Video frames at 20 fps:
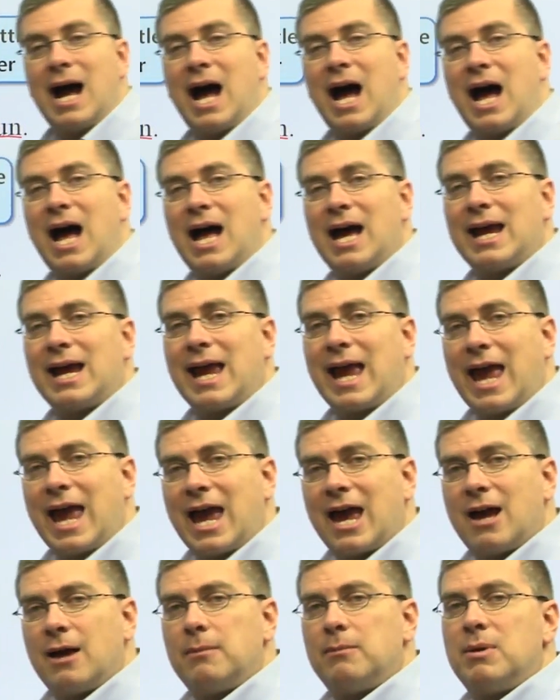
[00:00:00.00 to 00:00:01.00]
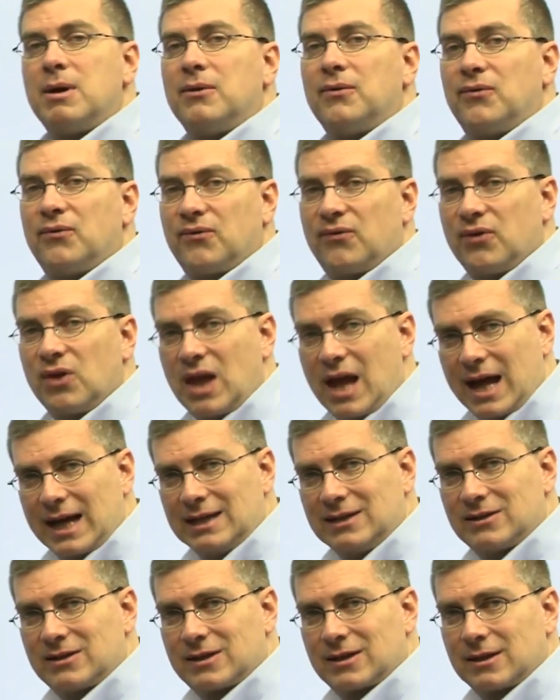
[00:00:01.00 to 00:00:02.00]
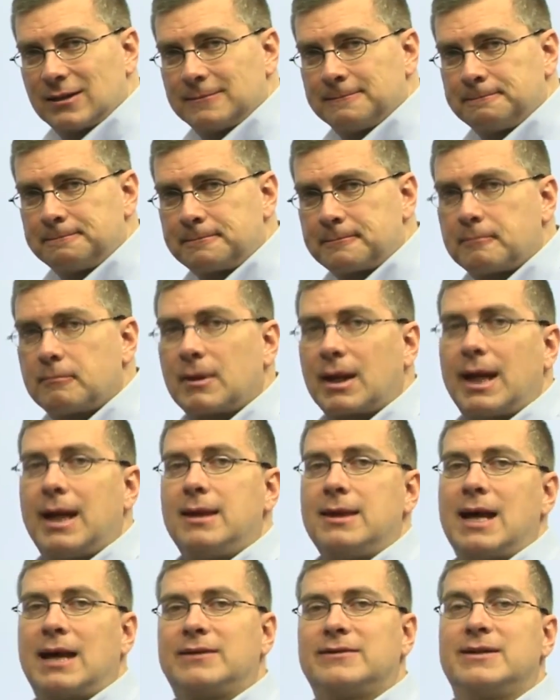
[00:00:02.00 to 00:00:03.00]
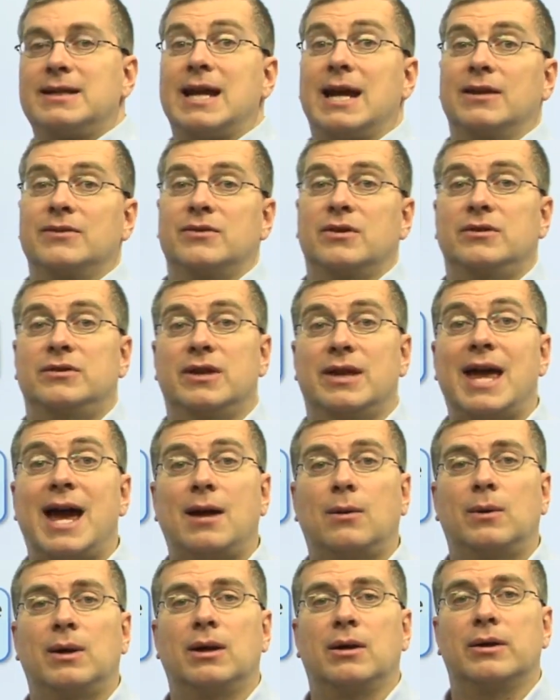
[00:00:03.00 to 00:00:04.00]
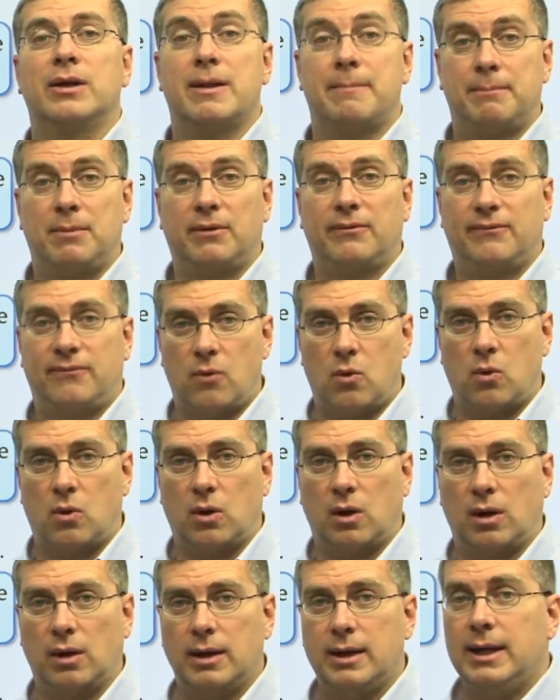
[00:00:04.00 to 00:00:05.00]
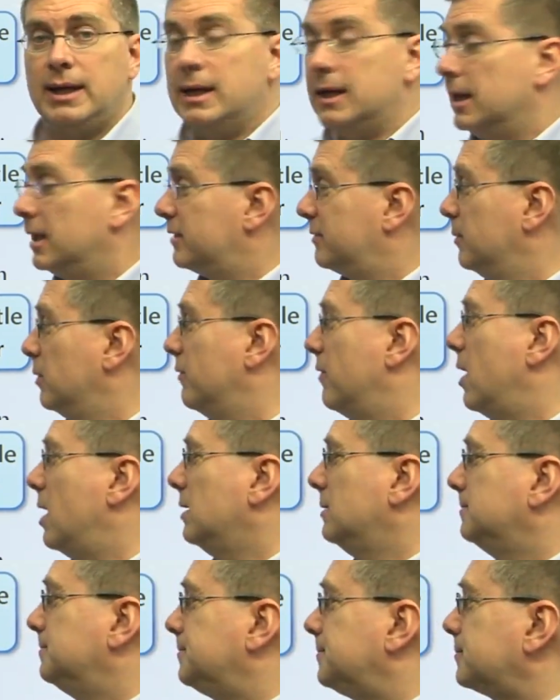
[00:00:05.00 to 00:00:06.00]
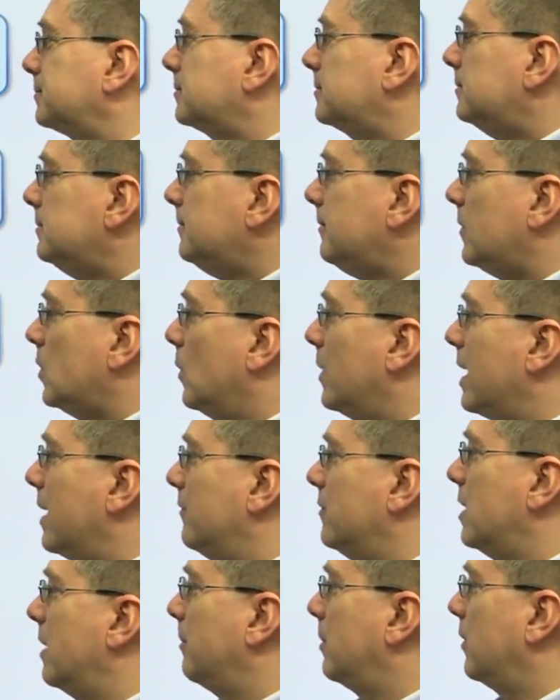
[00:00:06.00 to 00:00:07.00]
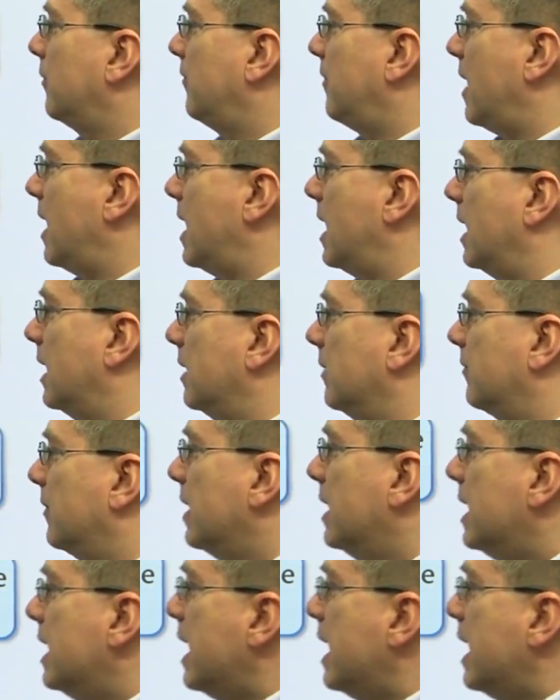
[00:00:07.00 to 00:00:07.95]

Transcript: I am flight. Okay, that's the answer to that riddle, number 4. Let's move on. We have number 5.